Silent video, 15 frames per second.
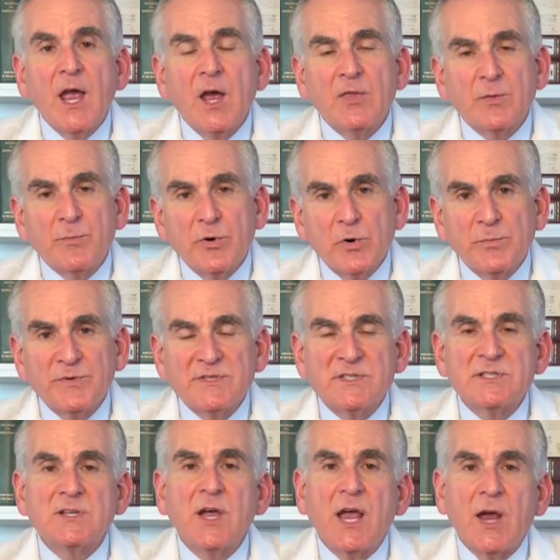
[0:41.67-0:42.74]
And the
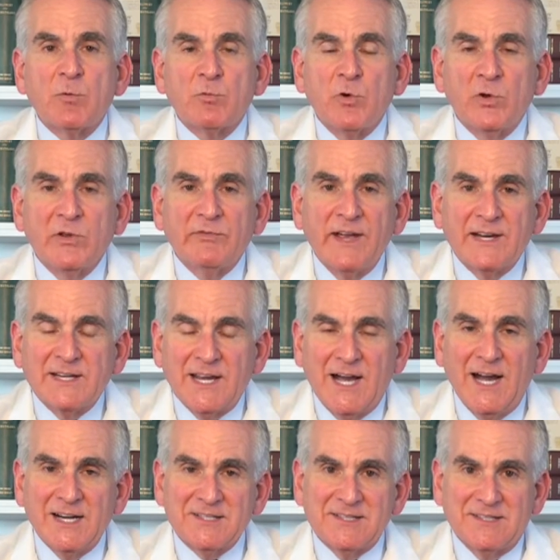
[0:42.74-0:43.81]
purpose and role of
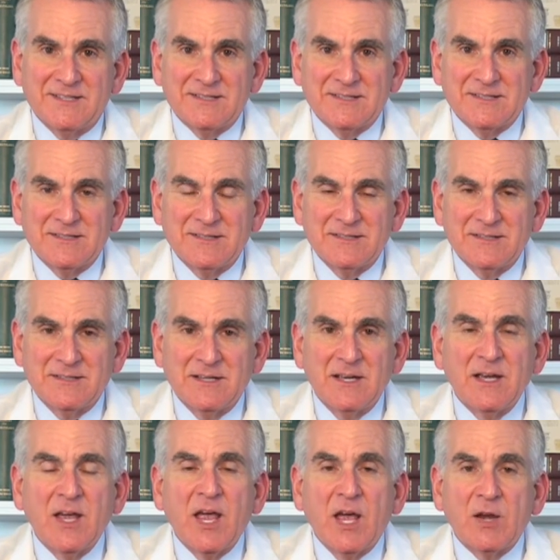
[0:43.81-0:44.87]
antioxidants,
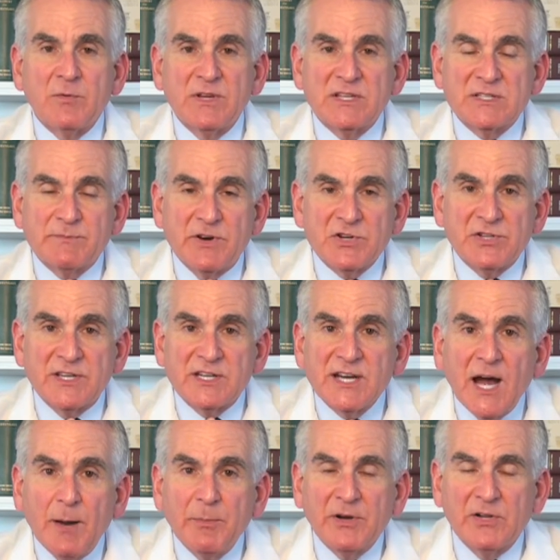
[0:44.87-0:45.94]
and especially
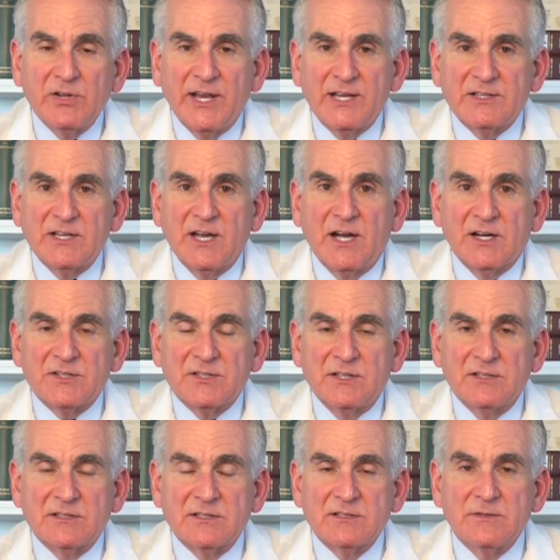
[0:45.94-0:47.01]
topical
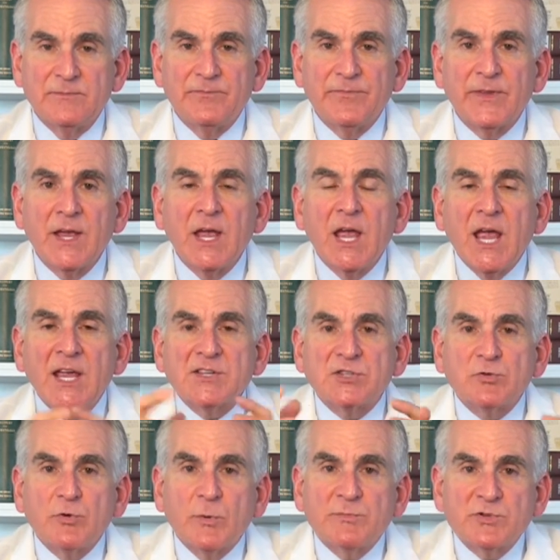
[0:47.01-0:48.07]
antioxidants, is
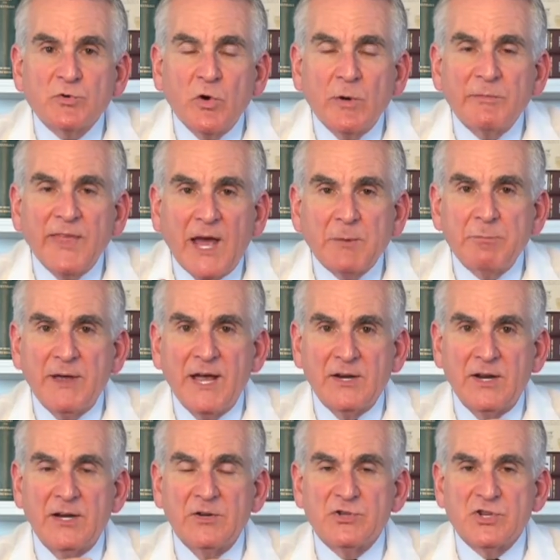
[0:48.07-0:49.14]
to absorb that
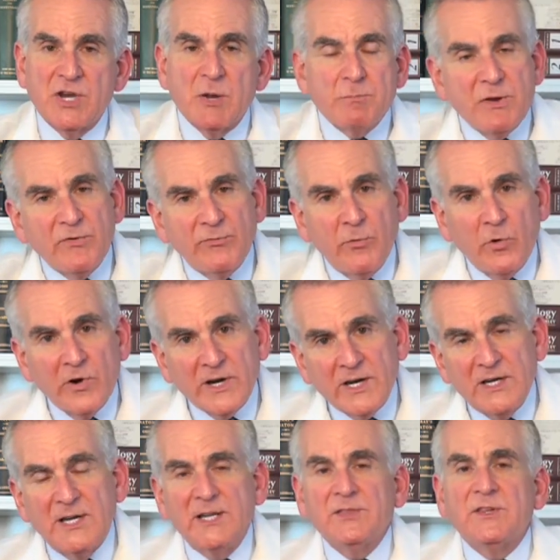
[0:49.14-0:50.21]
bad energy before it
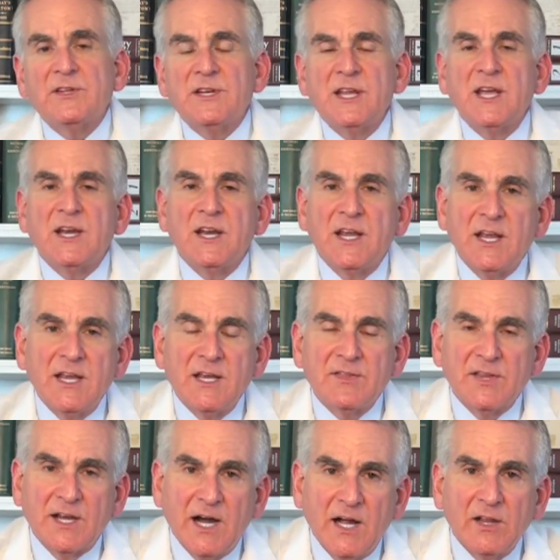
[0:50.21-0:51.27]
can hit the DNA
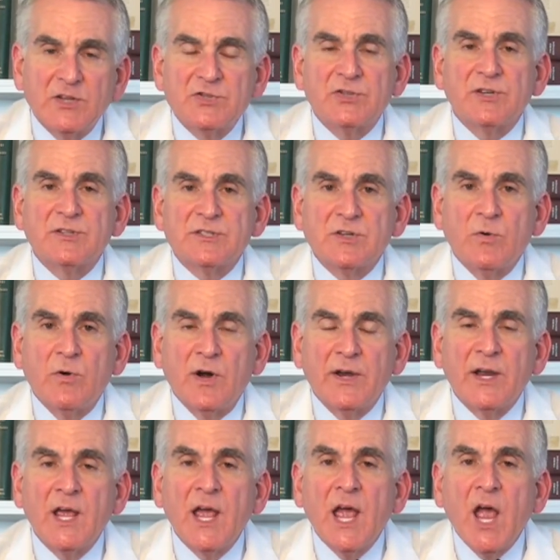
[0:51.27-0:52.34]
and the collagen and so
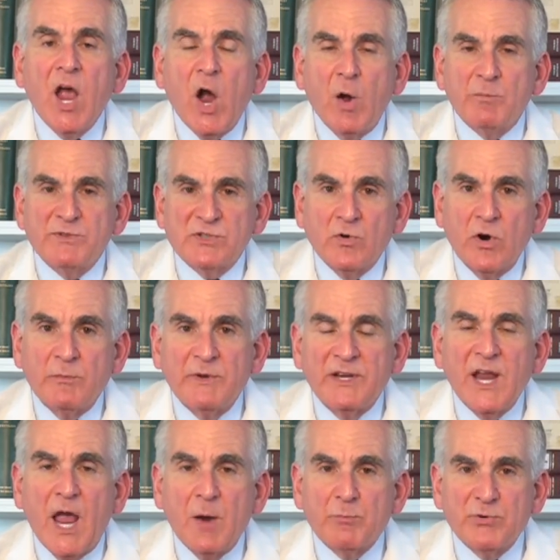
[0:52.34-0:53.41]
on, absorb
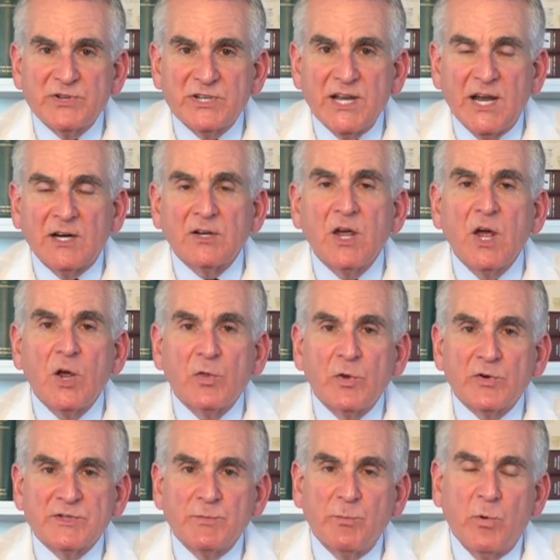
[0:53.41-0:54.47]
it and protect
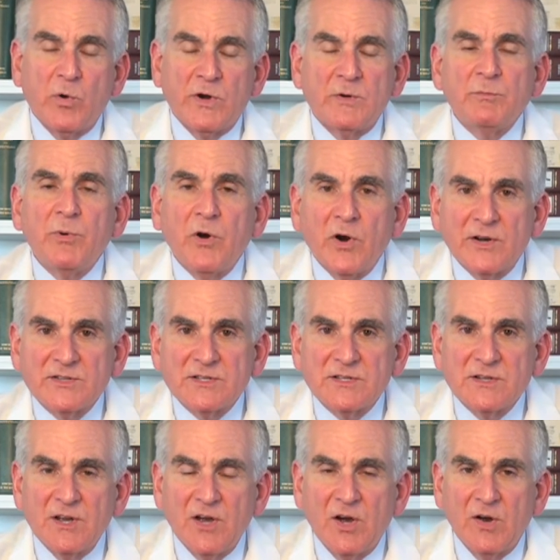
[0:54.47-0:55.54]
those important
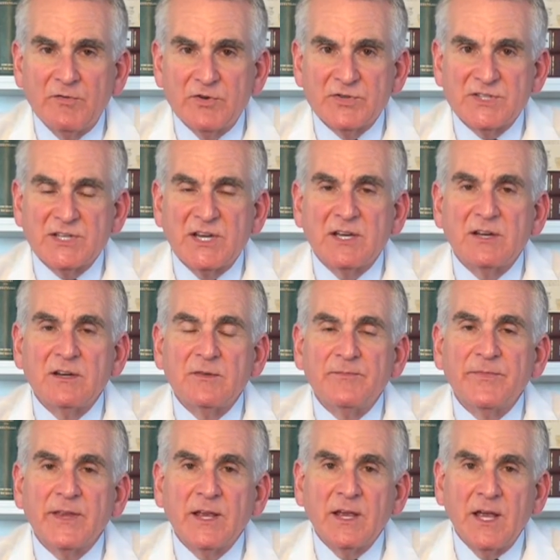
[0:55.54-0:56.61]
parts of your skin
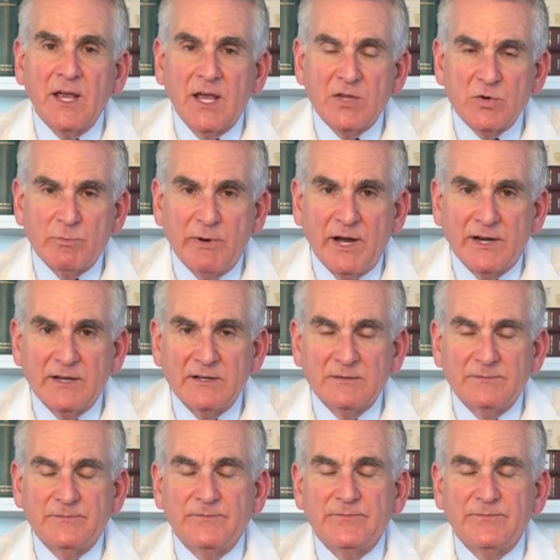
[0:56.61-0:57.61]
and your body.